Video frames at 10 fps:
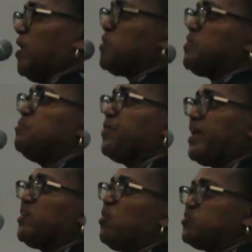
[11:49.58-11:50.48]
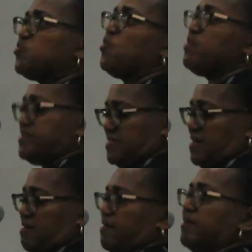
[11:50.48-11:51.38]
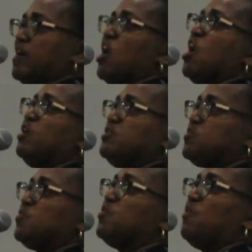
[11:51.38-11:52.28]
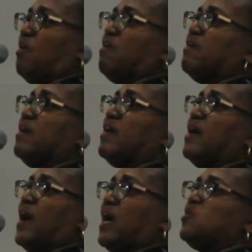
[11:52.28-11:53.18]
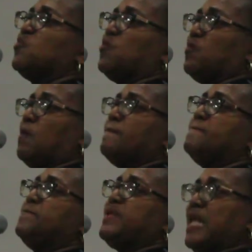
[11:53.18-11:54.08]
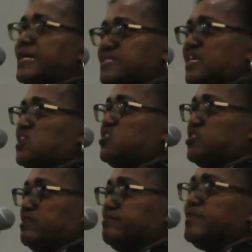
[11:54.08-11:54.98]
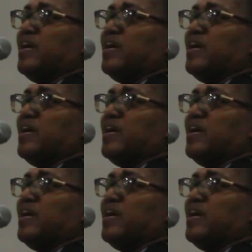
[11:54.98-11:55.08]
aren't we bringing our tourists here to our aloe plantation,